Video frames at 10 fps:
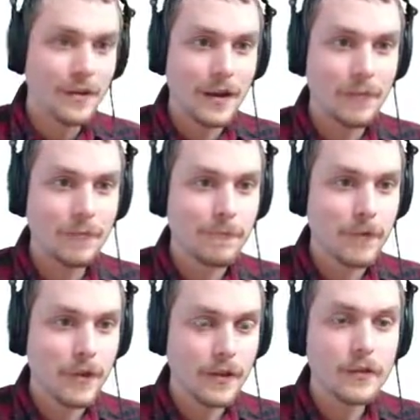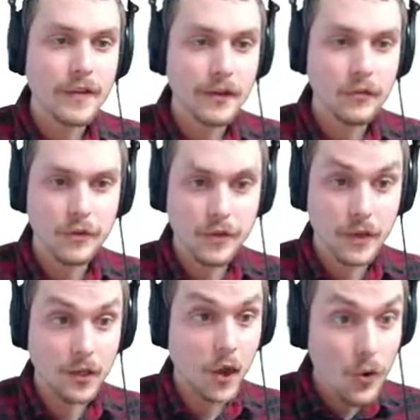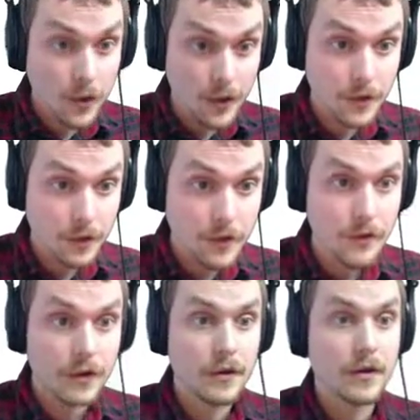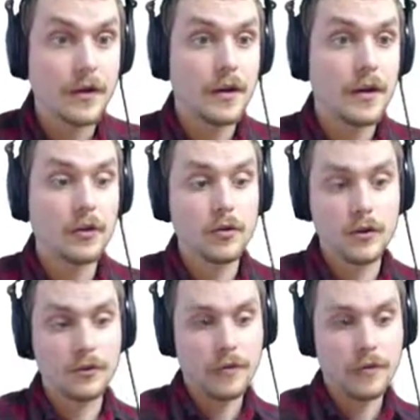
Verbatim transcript: I'm uh, this is actually the encoded uh, credentials.